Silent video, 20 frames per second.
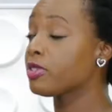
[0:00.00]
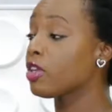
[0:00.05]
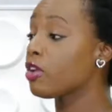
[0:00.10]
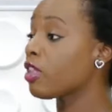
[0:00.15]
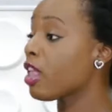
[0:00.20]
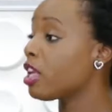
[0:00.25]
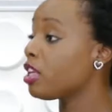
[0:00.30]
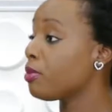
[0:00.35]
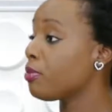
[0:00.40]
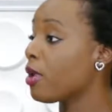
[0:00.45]
so
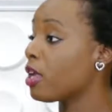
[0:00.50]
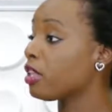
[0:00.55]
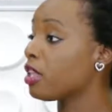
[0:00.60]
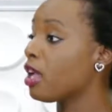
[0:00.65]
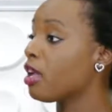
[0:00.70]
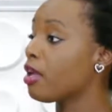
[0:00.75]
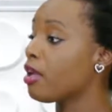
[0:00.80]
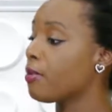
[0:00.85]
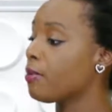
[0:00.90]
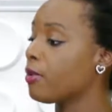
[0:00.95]
glad you brought
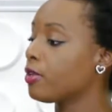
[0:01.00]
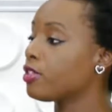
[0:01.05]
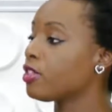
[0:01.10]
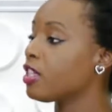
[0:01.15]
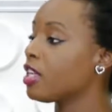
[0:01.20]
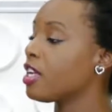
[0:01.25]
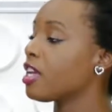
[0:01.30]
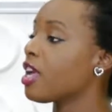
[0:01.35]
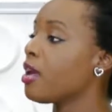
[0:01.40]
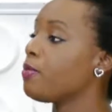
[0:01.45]
that up,
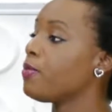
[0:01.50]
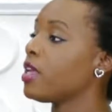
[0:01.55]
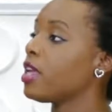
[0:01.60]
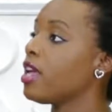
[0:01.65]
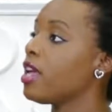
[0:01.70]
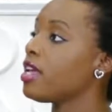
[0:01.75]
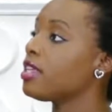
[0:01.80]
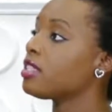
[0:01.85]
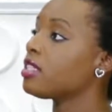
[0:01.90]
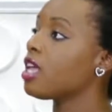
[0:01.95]
Seneca,
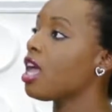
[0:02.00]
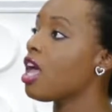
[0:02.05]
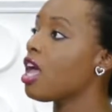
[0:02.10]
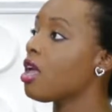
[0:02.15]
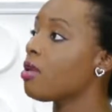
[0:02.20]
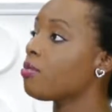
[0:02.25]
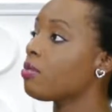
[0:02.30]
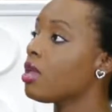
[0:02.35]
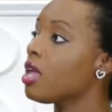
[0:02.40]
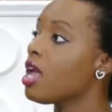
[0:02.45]
because
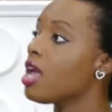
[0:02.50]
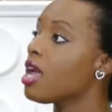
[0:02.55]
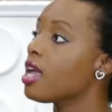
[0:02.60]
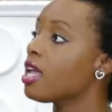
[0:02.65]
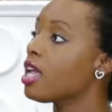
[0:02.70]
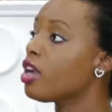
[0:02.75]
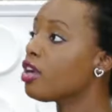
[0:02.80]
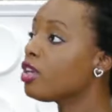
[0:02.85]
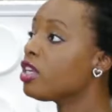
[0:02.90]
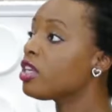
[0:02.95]

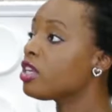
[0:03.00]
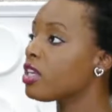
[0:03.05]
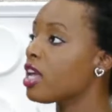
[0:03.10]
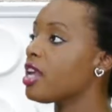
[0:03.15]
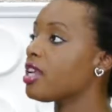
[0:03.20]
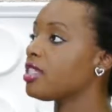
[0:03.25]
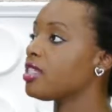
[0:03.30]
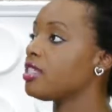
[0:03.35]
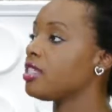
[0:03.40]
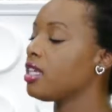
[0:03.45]
here in the
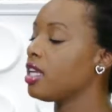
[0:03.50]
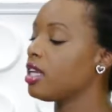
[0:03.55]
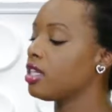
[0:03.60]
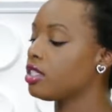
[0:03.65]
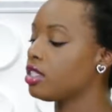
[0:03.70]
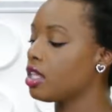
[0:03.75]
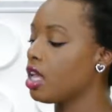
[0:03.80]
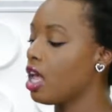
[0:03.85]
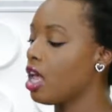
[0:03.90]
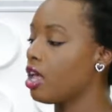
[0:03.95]
United
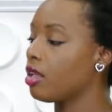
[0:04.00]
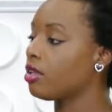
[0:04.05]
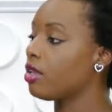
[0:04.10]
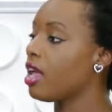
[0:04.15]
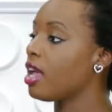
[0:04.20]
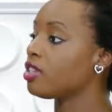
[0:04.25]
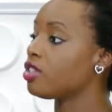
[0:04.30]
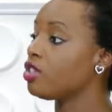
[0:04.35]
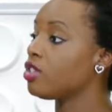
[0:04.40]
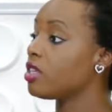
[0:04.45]
States,
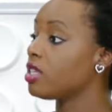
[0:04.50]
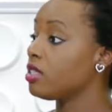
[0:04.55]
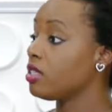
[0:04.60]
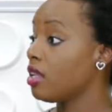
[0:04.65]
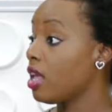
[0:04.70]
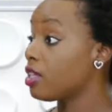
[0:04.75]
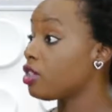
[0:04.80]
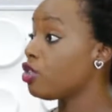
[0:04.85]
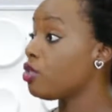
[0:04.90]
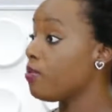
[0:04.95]
as
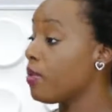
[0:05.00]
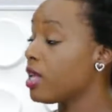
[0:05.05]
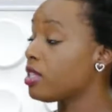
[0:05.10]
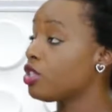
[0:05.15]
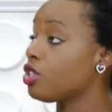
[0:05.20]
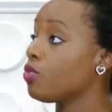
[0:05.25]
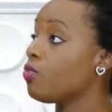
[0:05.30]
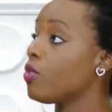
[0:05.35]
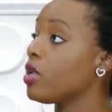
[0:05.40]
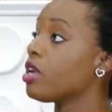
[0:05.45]
you
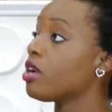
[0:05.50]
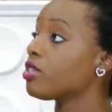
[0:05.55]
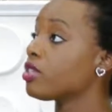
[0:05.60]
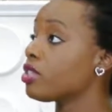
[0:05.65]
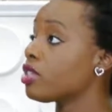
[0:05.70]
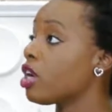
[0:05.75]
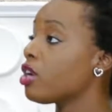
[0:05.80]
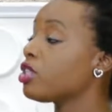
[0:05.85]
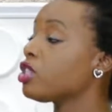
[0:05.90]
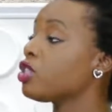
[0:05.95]
mentioned, we are
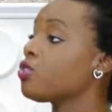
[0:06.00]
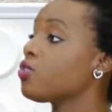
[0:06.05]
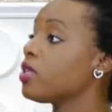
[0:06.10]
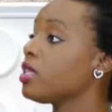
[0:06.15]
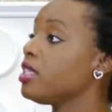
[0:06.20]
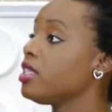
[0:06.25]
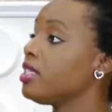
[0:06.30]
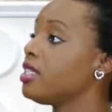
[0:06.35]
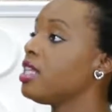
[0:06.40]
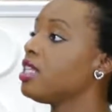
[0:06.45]
starting to
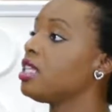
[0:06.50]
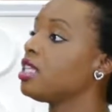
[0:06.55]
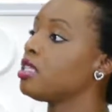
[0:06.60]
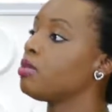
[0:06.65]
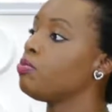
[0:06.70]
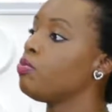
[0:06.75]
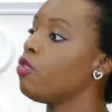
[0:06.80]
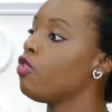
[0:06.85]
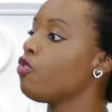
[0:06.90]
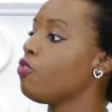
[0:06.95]
really see this
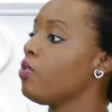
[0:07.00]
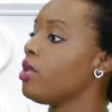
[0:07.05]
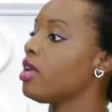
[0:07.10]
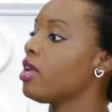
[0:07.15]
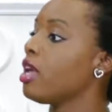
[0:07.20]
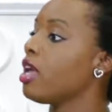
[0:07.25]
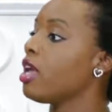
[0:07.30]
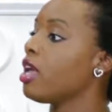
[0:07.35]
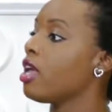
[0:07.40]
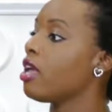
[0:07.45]

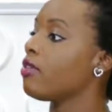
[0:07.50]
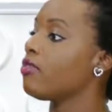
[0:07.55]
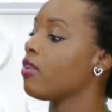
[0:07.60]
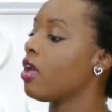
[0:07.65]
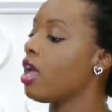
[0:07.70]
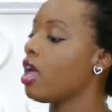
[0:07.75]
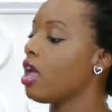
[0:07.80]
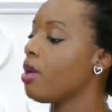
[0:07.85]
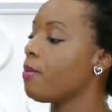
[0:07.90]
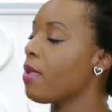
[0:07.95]
movement of
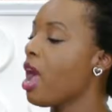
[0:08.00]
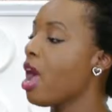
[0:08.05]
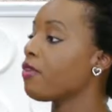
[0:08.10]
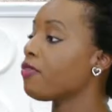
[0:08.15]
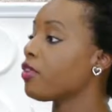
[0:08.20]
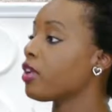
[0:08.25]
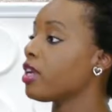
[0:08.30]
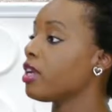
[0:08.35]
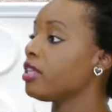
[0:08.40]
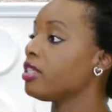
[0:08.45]

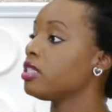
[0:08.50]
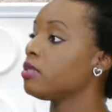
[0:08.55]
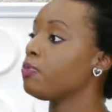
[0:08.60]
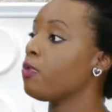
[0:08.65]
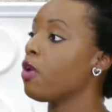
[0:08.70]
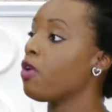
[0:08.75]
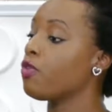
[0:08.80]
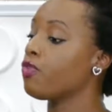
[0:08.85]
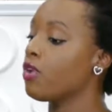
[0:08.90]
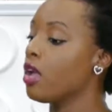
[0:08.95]
Africans,
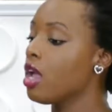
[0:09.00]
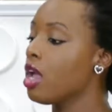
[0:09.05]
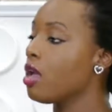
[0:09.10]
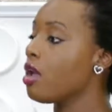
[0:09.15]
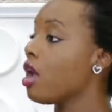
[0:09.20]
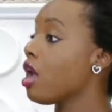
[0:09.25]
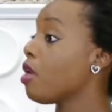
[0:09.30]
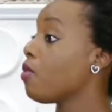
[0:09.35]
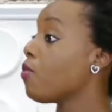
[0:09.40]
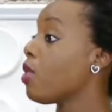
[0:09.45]
both
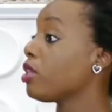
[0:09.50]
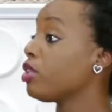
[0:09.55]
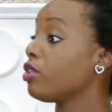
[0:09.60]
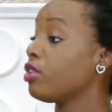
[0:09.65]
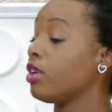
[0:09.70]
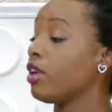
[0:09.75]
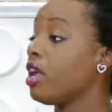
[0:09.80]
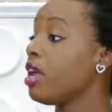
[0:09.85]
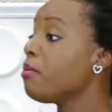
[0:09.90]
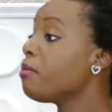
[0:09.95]
whether
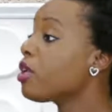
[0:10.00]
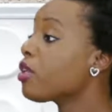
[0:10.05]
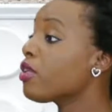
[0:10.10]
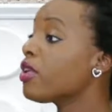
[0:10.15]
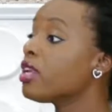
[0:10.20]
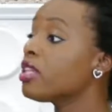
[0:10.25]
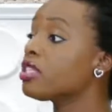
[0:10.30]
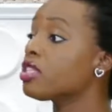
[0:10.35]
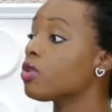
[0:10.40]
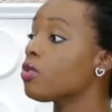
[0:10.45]
they're
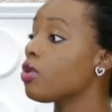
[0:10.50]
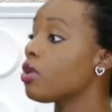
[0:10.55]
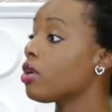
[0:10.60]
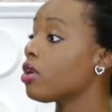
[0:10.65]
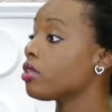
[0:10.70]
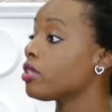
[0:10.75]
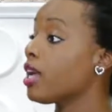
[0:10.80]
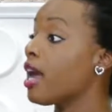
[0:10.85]
immigrants or